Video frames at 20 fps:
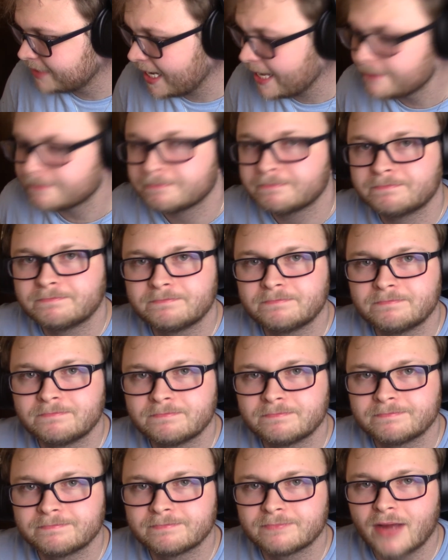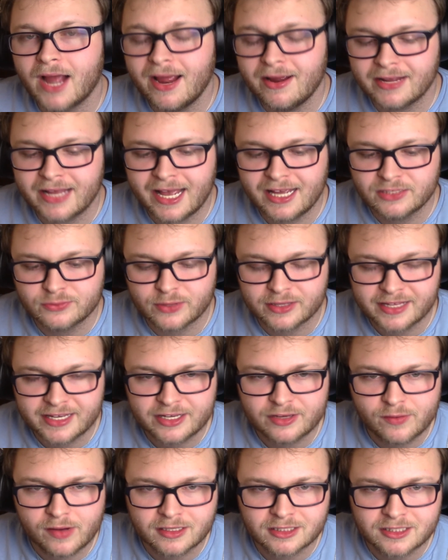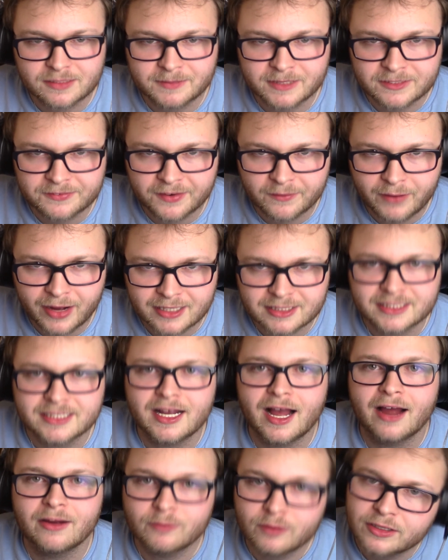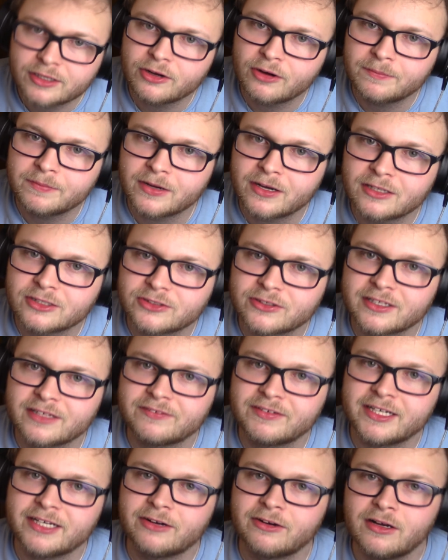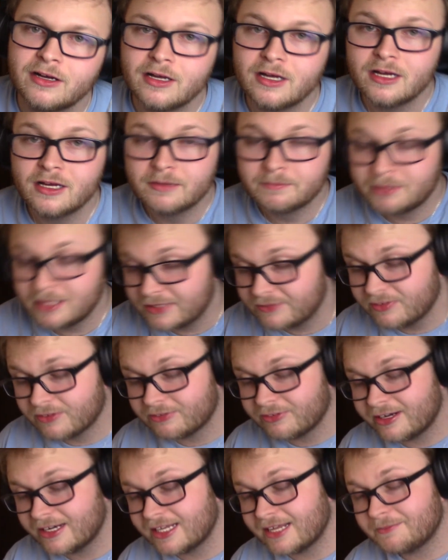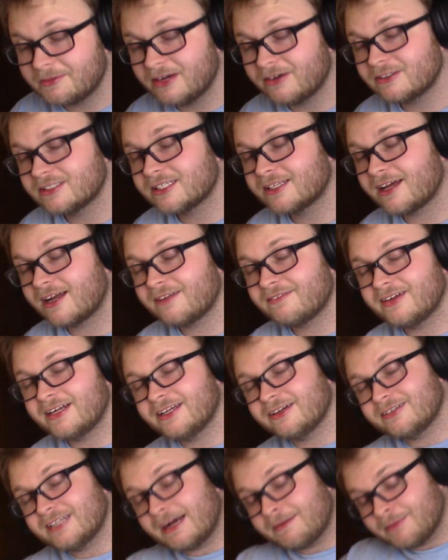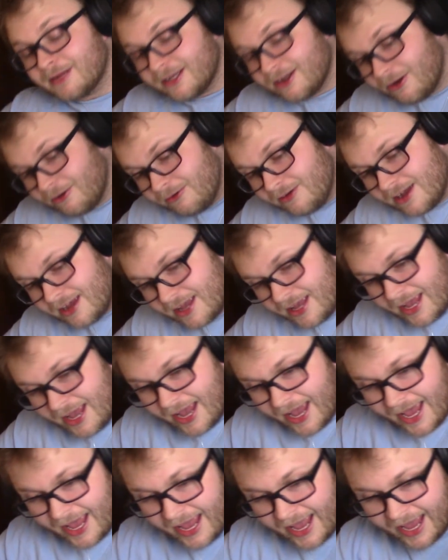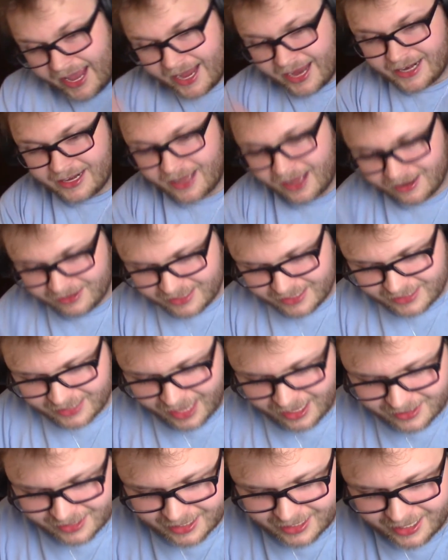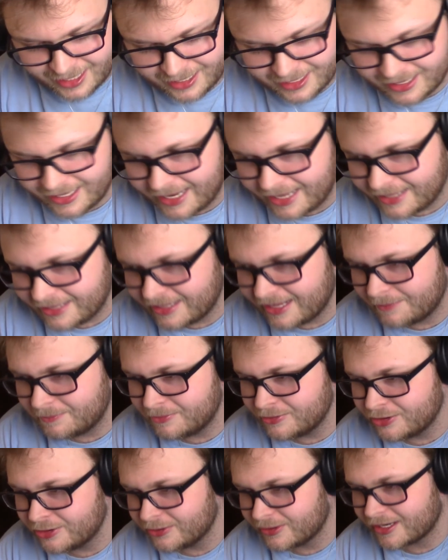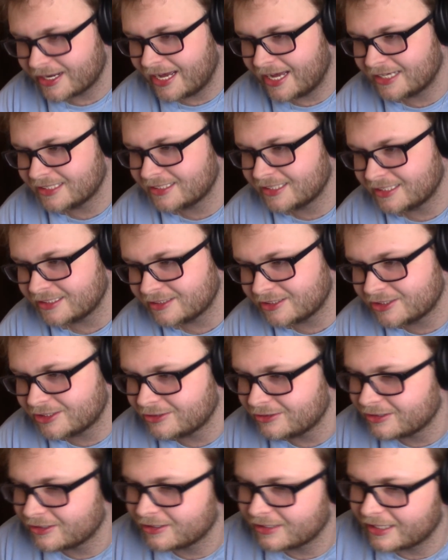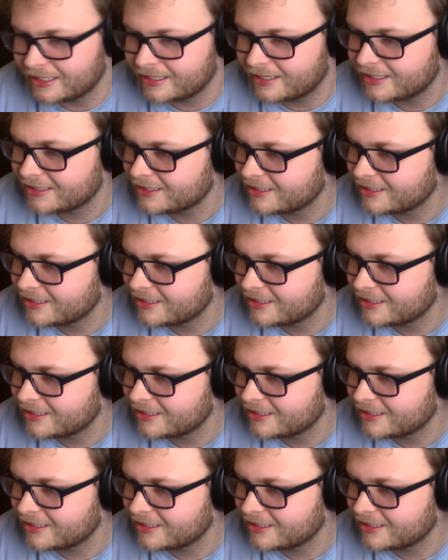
Yeah. Alright guys, well thank you all so much for watching. I really hope you all enjoyed the video. Please feel free to let me know what you thought of the video down below. And I'll get onto that newer content sooner or later.